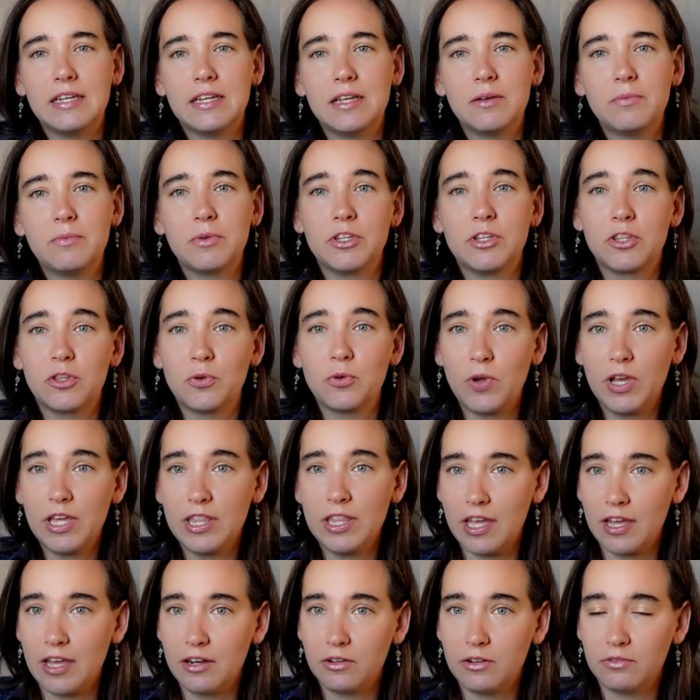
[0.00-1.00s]
But the way
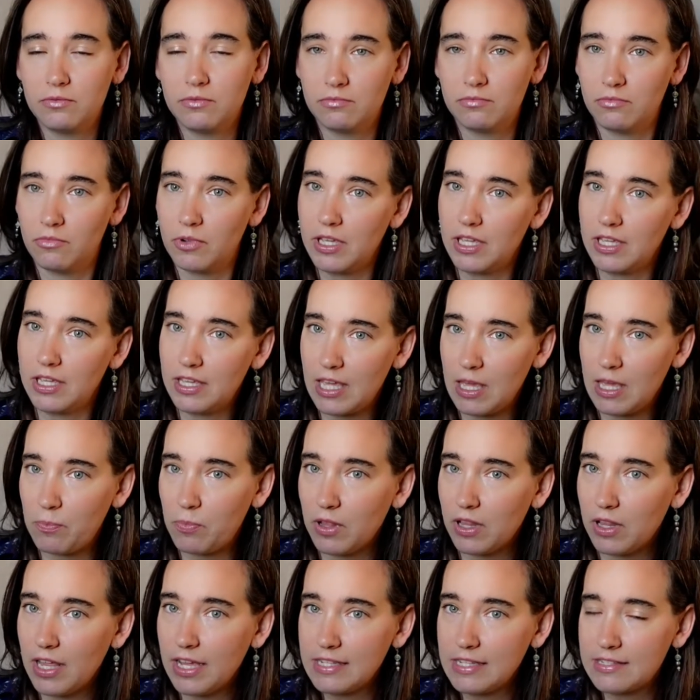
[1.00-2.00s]
that we keep the
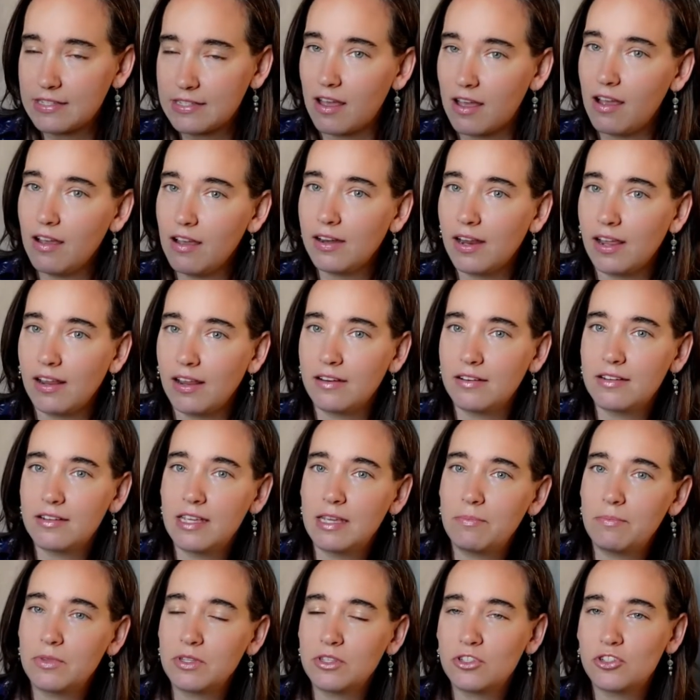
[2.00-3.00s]
lights on and
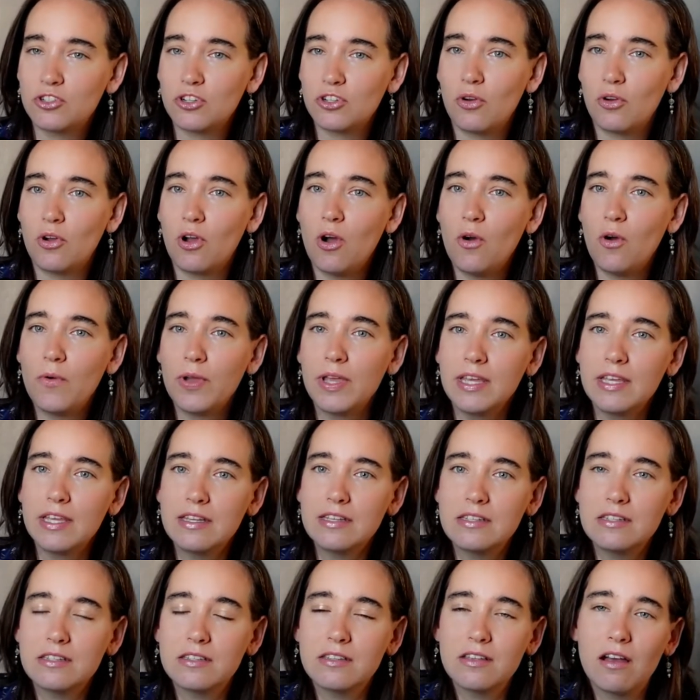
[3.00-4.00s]
keep this show going
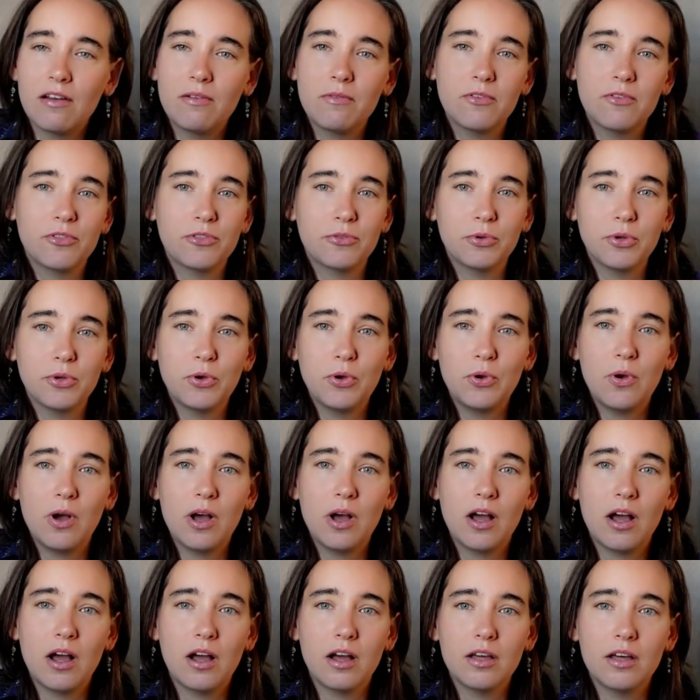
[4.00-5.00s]
is through
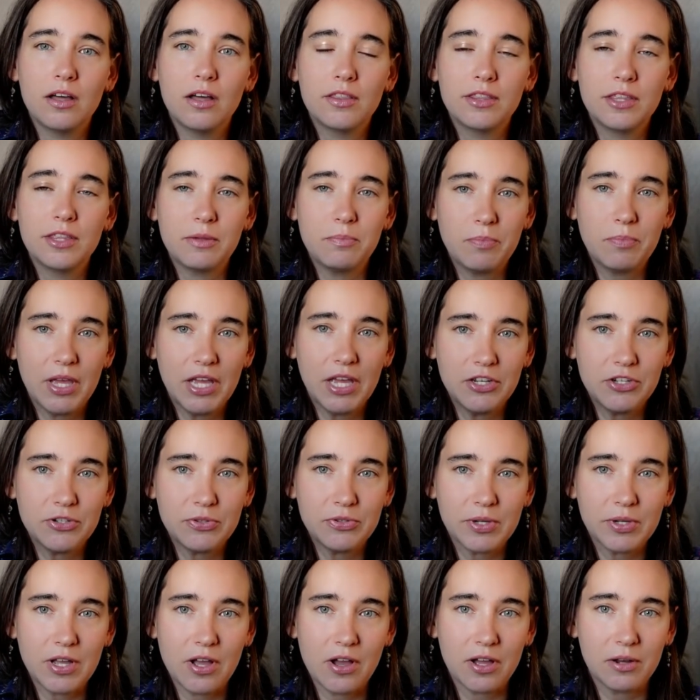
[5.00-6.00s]
the
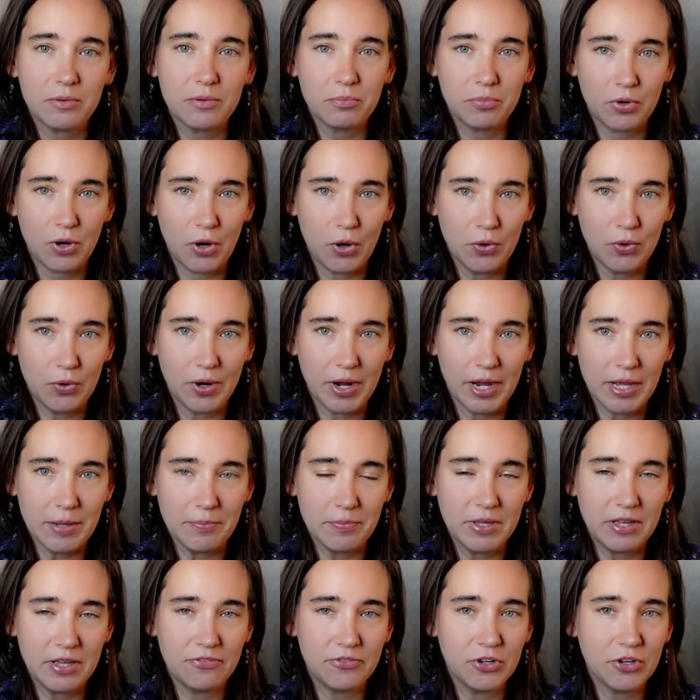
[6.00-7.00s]
Patreon program.
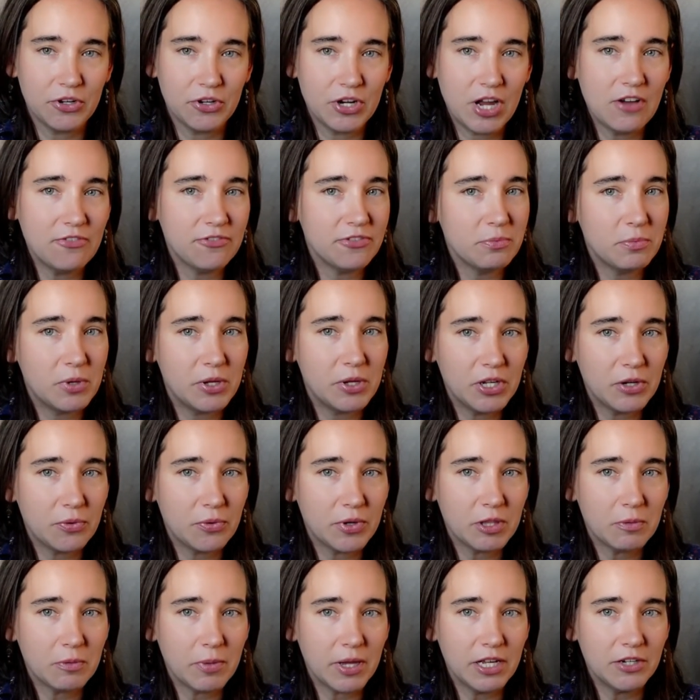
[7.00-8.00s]
If you're not familiar
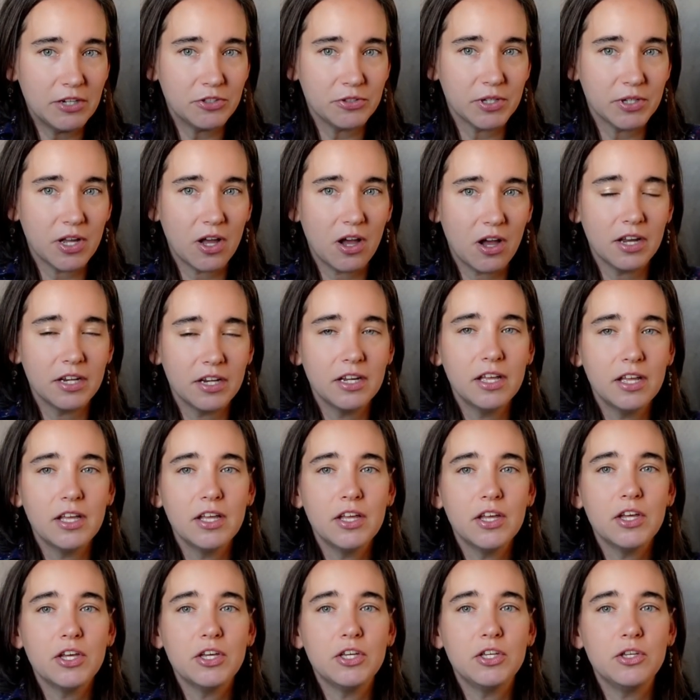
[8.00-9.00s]
with Patreon,
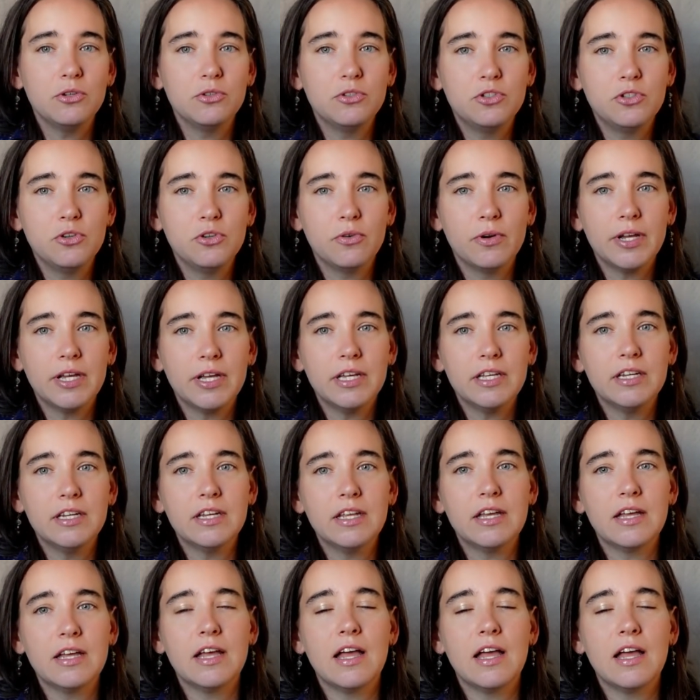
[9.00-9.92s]
you join